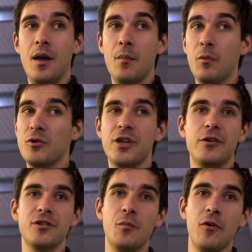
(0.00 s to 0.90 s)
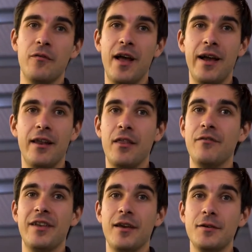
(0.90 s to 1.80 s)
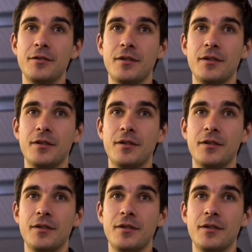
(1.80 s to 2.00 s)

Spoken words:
But we'll show you some more of that in other videos.